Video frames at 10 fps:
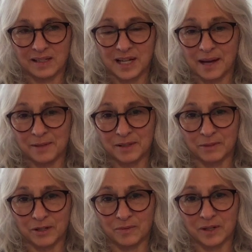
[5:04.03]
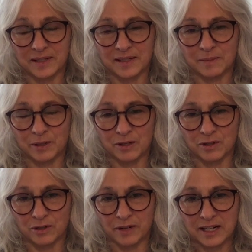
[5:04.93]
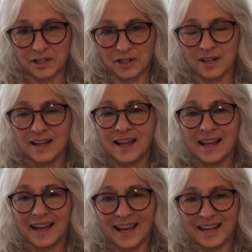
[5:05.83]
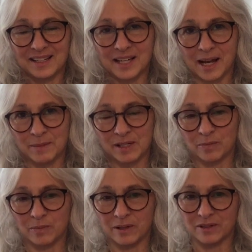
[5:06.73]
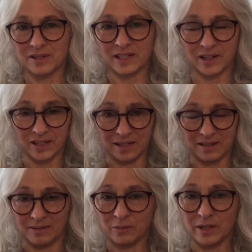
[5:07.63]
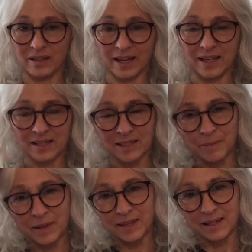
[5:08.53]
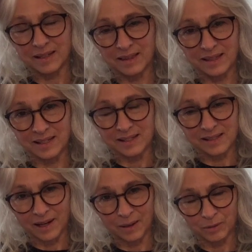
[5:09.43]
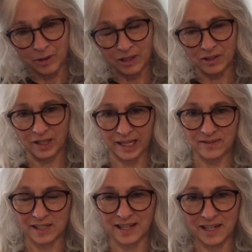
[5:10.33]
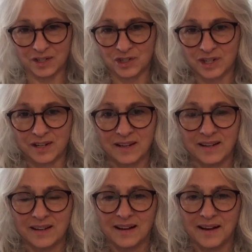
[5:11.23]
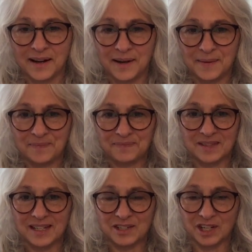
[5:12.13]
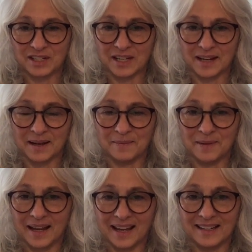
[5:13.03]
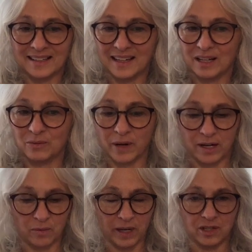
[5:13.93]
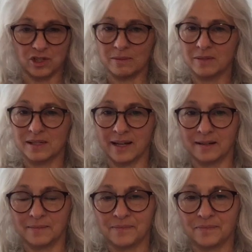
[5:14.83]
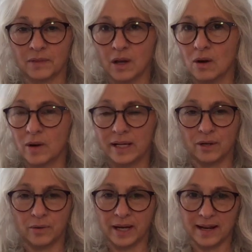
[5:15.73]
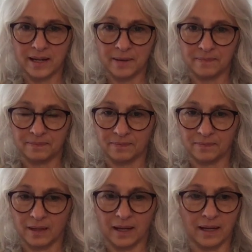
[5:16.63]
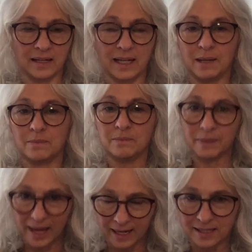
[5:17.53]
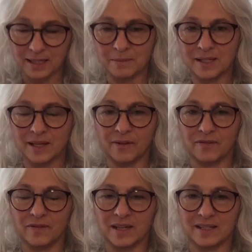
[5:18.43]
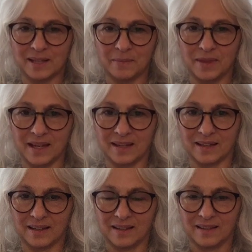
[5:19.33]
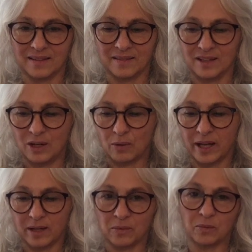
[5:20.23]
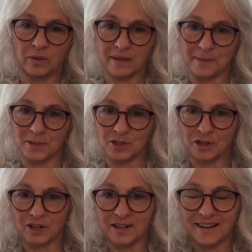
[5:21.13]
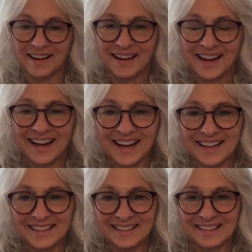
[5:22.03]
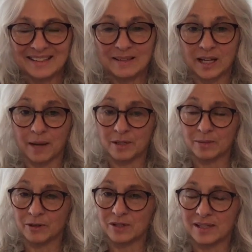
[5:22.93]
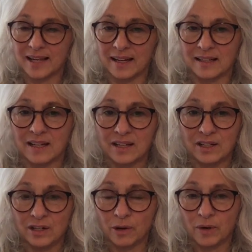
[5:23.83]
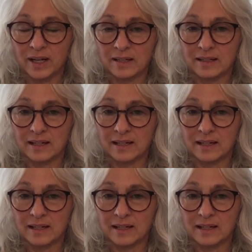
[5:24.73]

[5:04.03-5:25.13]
Thomas Merton was his spiritual director. And Thomas Merton started relaying some of this critical life stage teaching to him, and right away Jim said, "Oh, I know what I am," and he pegged himself as something, like really mature. And Thomas Merton said, "You know what?